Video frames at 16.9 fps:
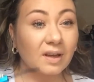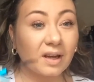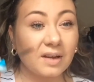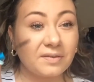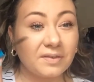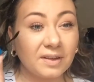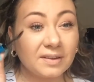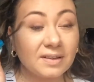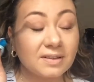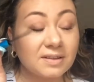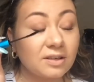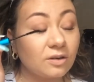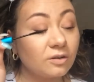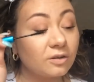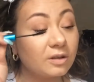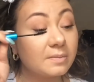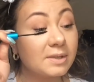I feel like this is the
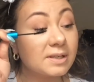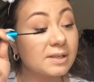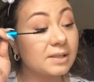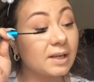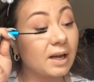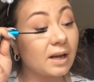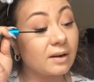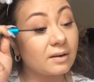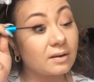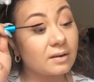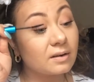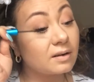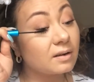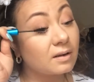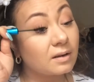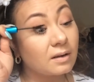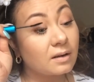only mascara
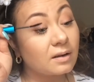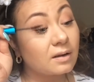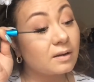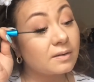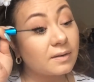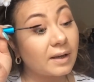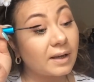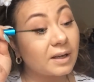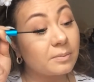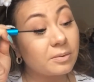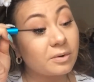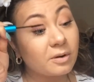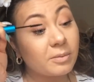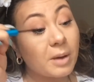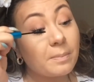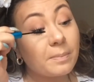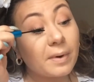that I can put
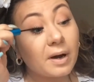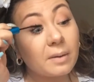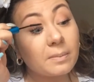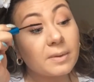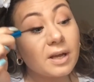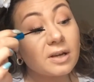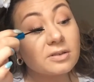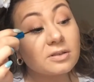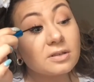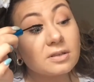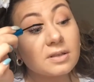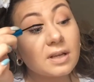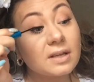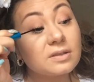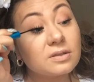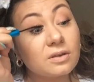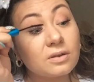on my bomb lashes
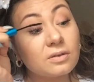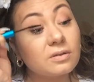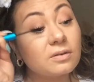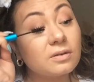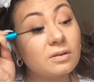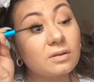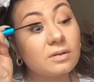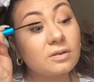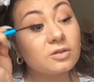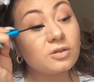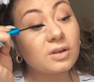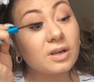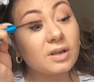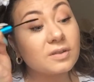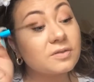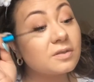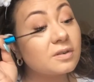that don't
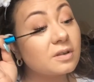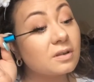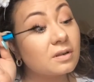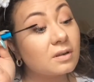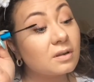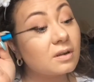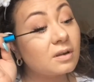transfer.